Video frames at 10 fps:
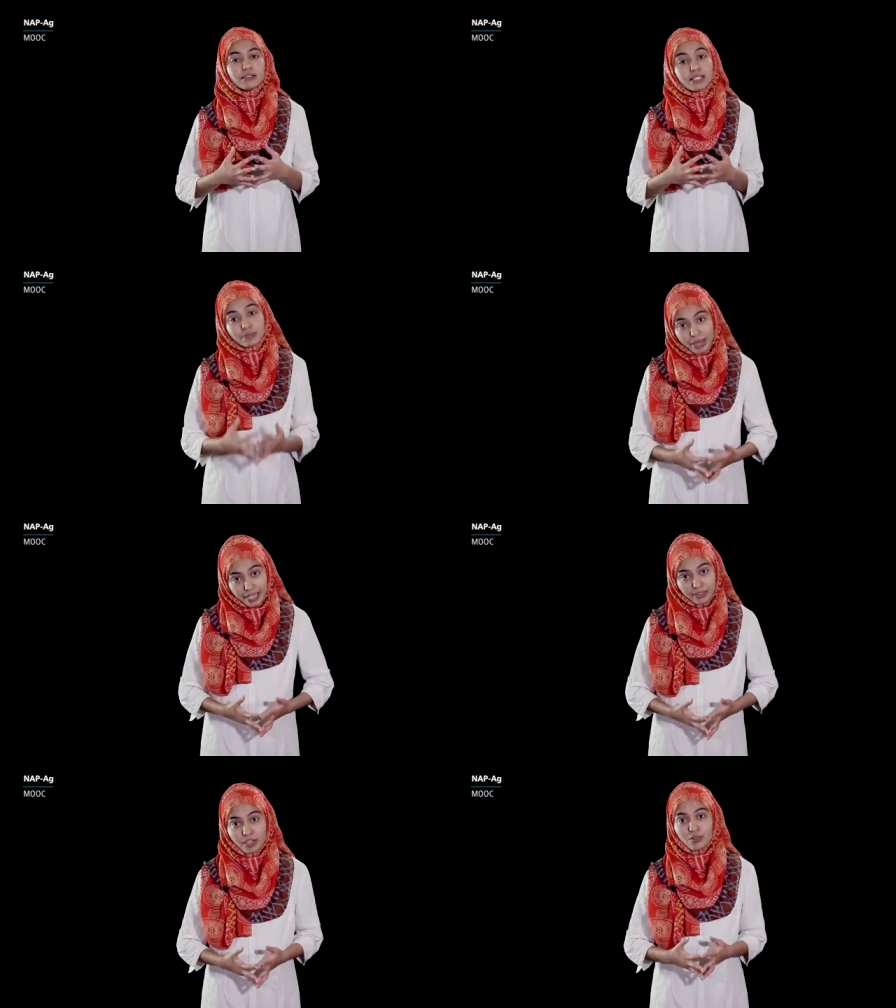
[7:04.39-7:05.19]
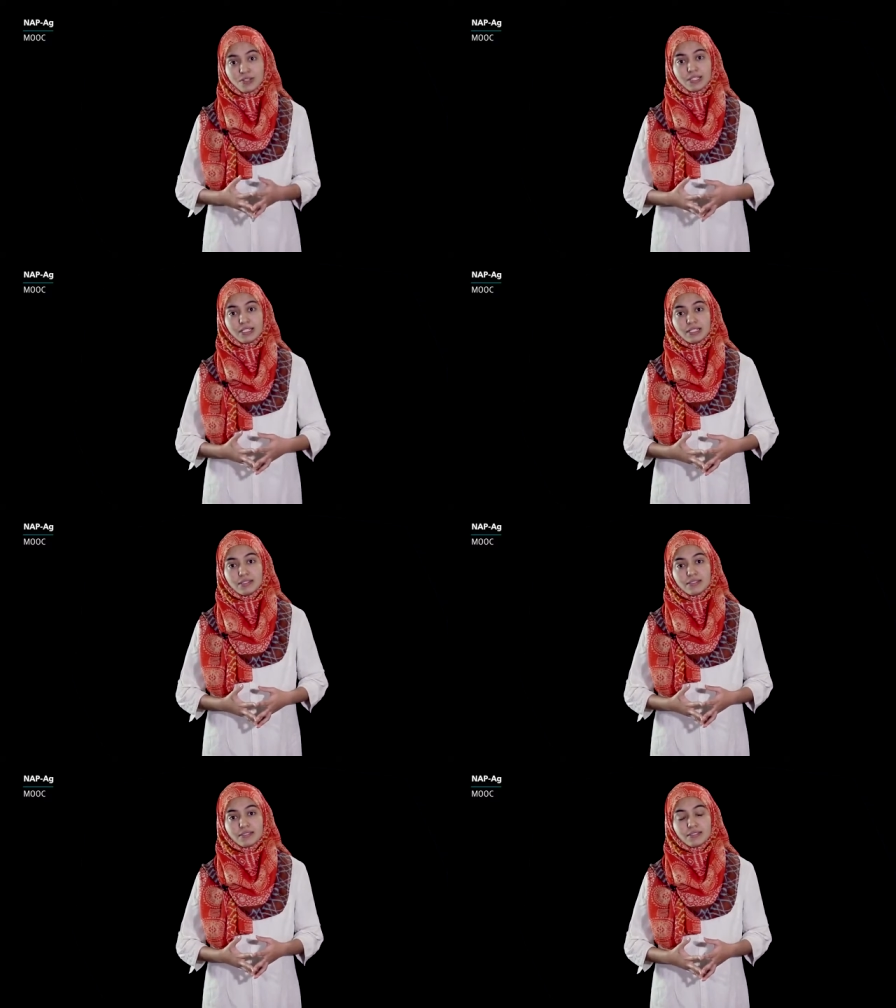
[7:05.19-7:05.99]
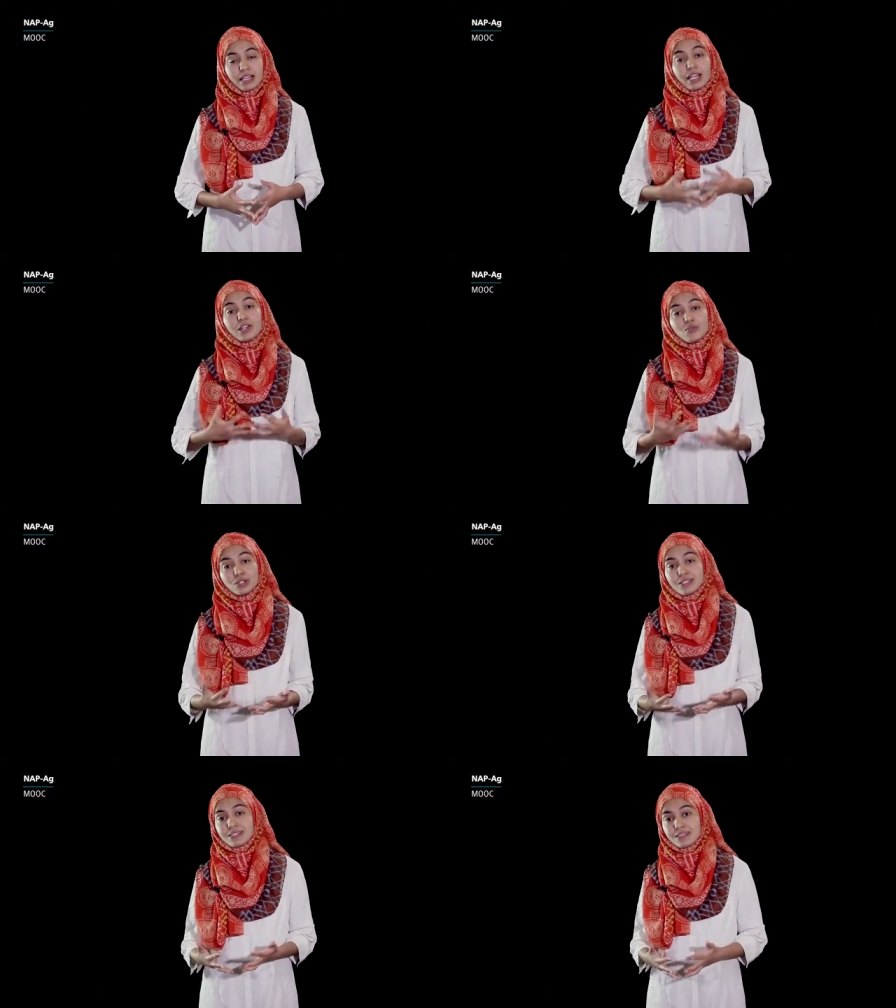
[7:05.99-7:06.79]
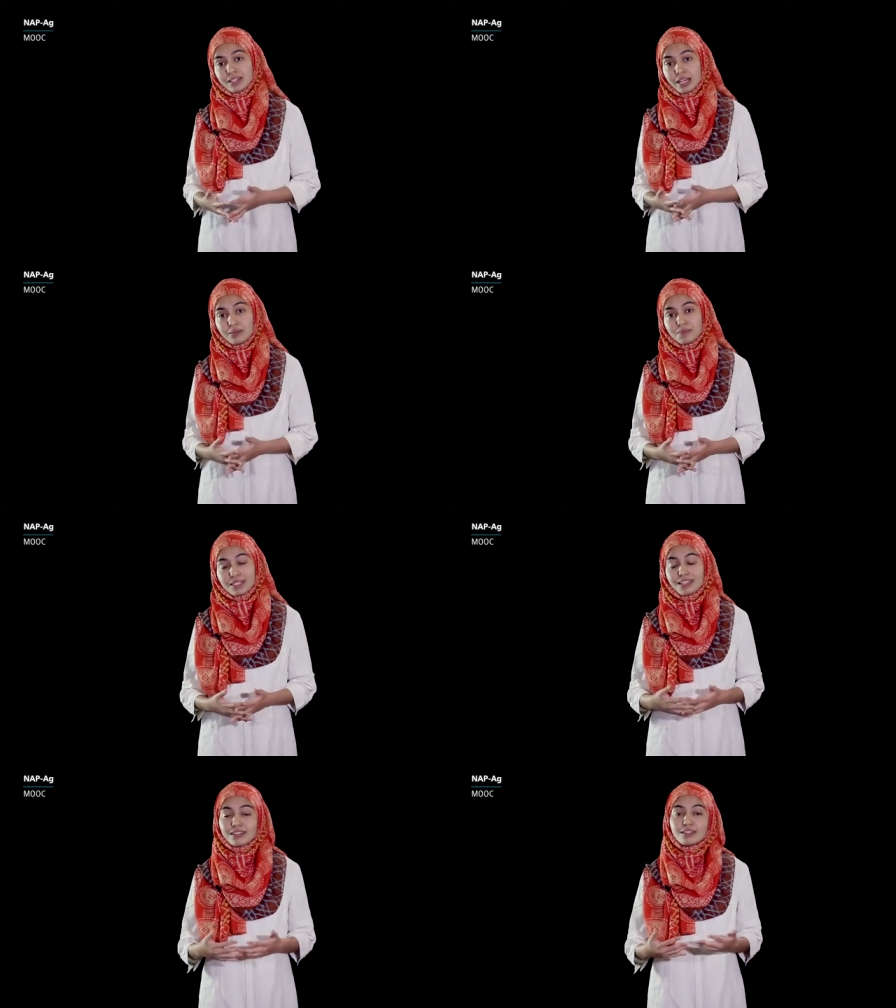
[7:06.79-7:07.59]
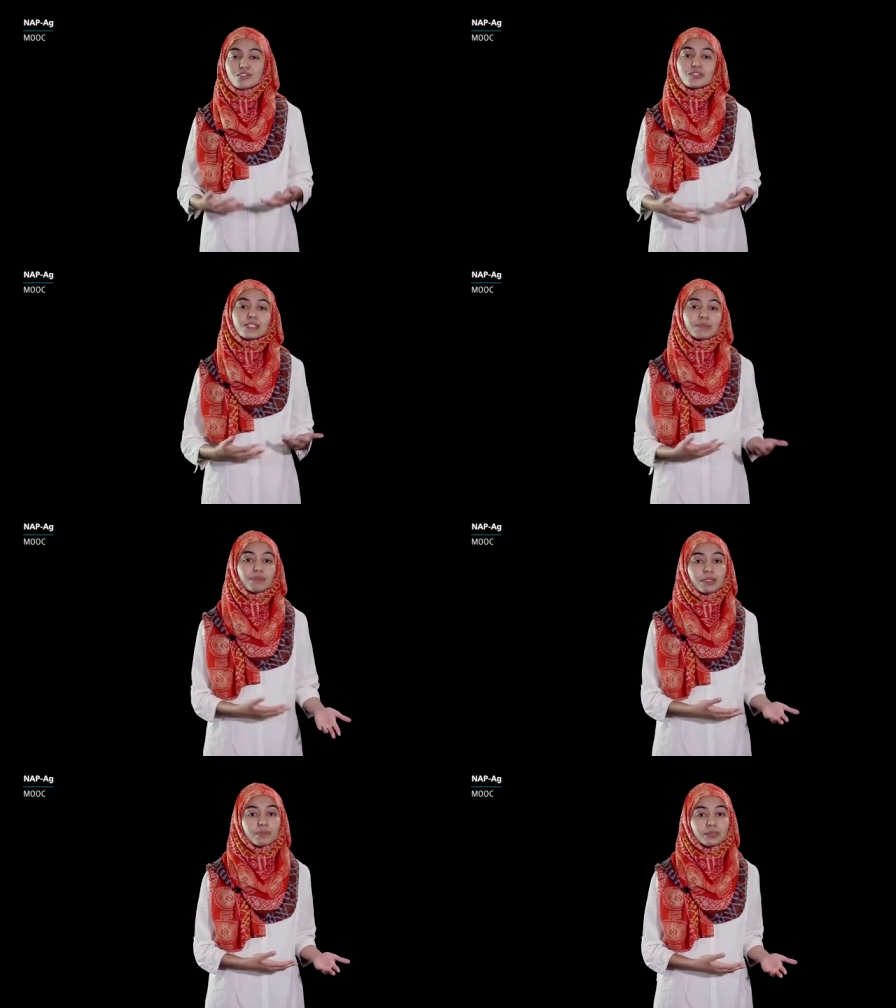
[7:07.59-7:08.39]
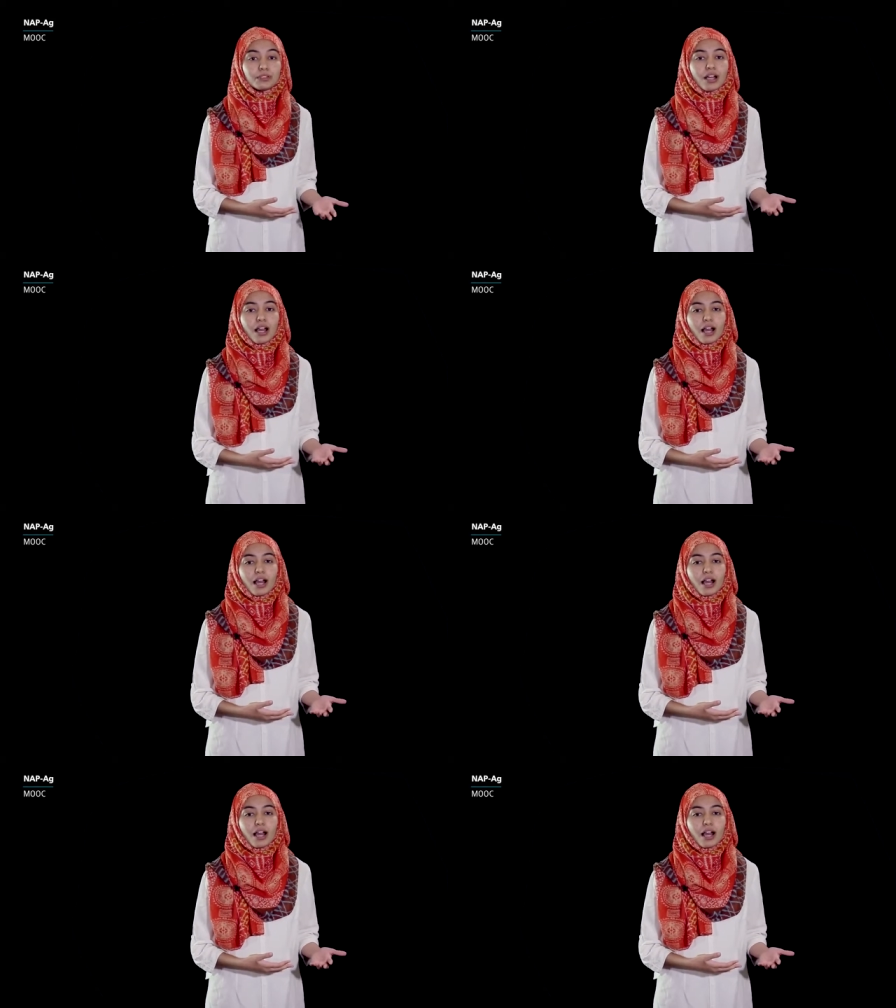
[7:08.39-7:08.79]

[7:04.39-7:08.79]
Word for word: Despite their resilience, in recent times, indigenous people